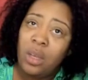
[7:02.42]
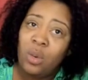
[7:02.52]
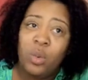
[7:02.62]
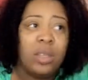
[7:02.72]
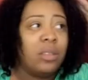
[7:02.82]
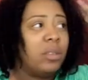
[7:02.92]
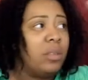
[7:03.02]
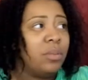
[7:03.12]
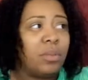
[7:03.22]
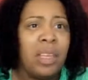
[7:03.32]
When
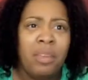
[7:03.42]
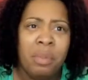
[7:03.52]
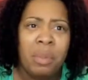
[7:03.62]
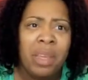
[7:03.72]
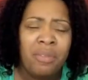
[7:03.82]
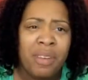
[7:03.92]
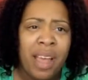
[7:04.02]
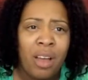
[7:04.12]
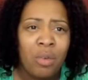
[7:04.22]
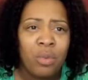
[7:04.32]
he
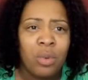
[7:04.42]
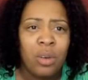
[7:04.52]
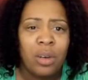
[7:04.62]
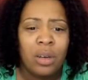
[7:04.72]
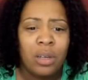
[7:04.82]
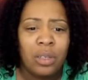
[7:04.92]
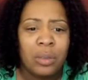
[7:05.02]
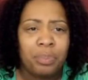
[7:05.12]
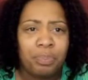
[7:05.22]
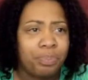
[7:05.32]
found
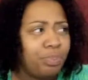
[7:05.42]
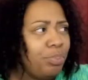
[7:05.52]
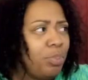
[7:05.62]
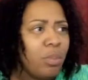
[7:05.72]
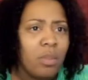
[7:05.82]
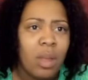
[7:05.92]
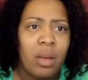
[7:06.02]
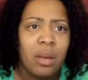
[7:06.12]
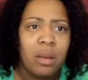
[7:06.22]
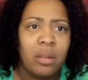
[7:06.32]

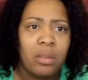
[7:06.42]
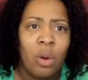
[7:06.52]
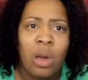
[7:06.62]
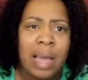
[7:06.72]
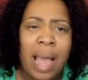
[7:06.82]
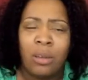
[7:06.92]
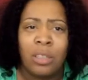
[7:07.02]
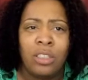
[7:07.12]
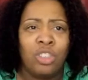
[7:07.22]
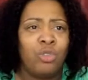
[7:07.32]
Darla out
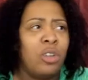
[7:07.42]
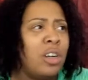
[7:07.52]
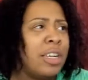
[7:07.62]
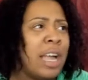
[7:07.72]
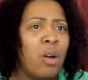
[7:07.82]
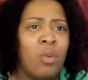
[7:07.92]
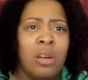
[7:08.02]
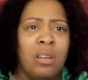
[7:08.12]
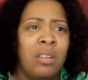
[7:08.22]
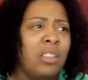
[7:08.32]
there strung out with
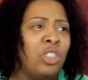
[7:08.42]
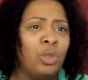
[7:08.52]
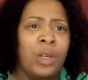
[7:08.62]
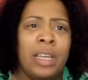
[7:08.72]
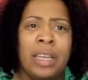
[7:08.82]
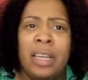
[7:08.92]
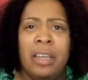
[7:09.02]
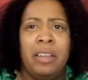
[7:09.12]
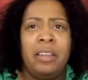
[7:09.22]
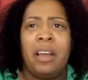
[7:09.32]
her little trick,
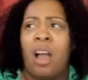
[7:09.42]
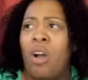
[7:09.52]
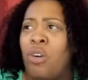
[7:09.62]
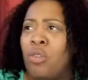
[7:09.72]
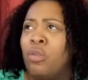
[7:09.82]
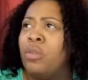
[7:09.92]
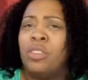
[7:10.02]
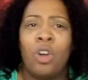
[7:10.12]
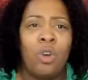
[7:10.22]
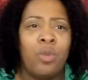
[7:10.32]
all
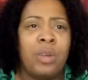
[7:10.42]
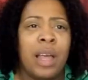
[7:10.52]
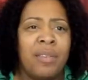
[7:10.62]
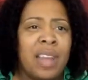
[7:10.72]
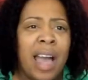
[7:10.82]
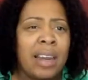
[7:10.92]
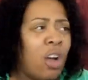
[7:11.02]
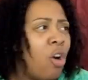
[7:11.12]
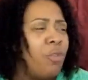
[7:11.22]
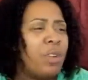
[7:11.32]
doped out, knotted
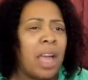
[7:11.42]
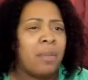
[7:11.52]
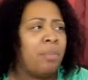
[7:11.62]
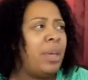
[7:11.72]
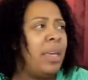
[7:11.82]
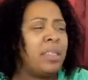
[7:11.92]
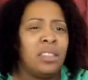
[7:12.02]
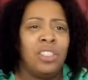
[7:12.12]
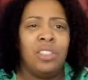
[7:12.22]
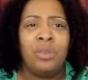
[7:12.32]
off, got piss
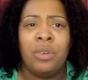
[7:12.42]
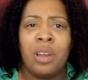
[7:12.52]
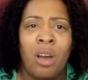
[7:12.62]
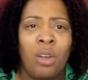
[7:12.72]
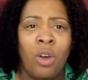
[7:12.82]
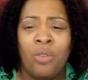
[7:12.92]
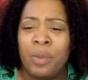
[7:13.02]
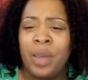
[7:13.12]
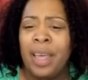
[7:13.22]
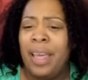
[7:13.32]
and urine all over
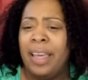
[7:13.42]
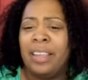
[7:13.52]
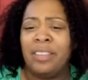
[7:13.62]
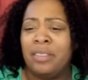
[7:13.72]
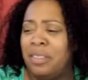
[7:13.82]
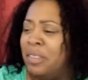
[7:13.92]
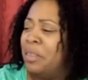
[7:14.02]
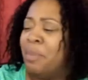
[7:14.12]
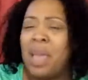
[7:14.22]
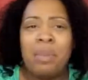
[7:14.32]
him, and the
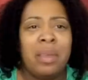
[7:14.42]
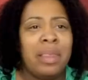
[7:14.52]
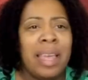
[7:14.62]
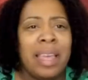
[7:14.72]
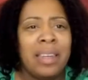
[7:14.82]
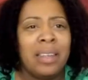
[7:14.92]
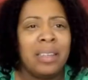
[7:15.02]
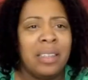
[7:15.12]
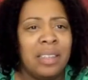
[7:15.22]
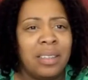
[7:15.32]
baby laying
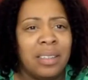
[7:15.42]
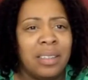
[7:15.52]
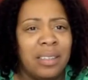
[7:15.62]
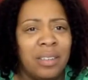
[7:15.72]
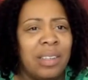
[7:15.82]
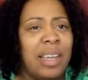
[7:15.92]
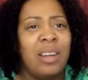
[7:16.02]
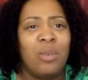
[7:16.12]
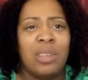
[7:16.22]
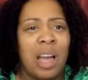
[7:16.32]
underneath her, or laying
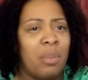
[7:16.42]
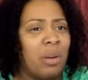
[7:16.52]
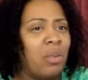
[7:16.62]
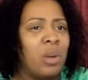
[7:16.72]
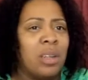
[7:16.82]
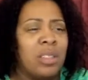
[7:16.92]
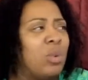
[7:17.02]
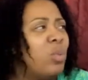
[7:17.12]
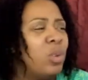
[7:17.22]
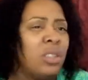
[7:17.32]
on top of one or two
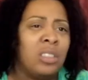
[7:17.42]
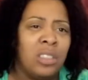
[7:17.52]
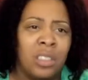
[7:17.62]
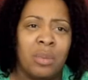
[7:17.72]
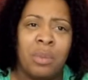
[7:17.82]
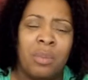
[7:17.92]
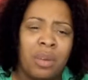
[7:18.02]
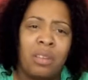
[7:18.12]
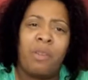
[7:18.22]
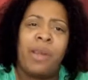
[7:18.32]
of Wood, took him up
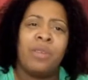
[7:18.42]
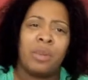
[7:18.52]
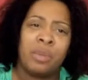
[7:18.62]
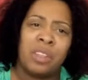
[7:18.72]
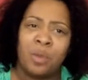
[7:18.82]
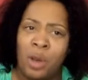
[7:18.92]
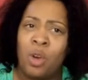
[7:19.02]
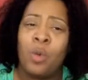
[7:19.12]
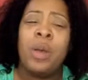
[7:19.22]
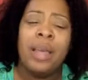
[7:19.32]
and cradled him and took him
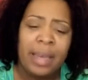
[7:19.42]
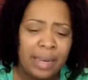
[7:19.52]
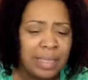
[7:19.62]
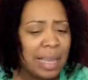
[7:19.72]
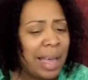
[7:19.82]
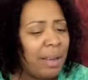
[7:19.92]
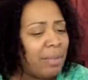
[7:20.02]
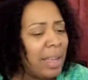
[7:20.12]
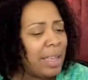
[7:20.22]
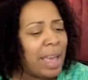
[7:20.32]
home. And that's how
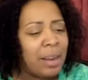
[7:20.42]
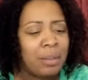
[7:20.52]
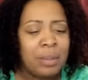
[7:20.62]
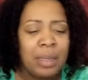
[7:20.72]
I got him.